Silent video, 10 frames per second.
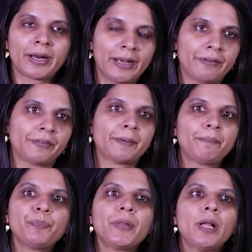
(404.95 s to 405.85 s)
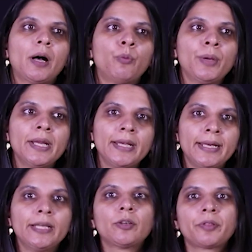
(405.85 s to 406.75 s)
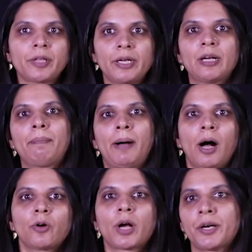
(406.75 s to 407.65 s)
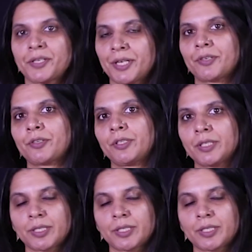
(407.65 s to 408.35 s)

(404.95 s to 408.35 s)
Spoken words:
level. We need to think about our central